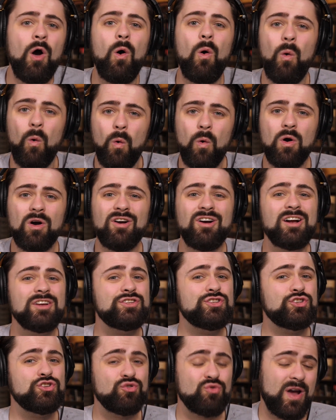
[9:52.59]
or a
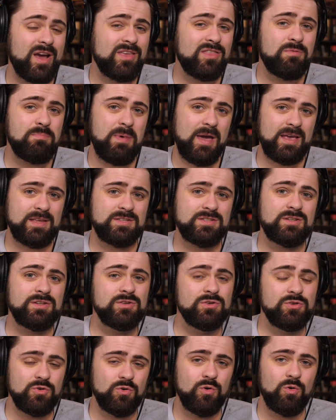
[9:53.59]

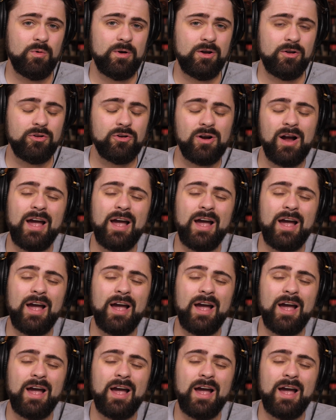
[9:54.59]
strength-based dual wielder.